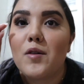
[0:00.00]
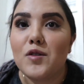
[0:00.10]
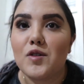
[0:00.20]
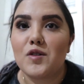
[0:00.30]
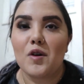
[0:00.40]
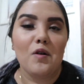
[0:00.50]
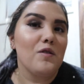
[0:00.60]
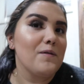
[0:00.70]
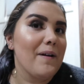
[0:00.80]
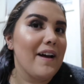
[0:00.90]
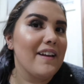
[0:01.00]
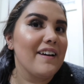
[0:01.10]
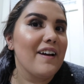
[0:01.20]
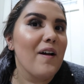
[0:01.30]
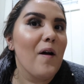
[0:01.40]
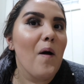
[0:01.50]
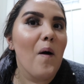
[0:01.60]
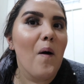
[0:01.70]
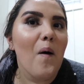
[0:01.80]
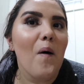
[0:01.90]
So dramatic.
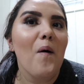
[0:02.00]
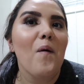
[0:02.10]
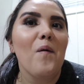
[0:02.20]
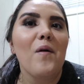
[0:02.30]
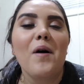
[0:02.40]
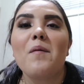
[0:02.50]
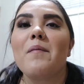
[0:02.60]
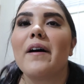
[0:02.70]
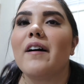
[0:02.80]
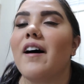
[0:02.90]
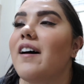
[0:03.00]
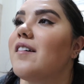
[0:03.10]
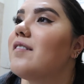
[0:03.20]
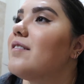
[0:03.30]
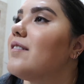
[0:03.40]
Oh my god.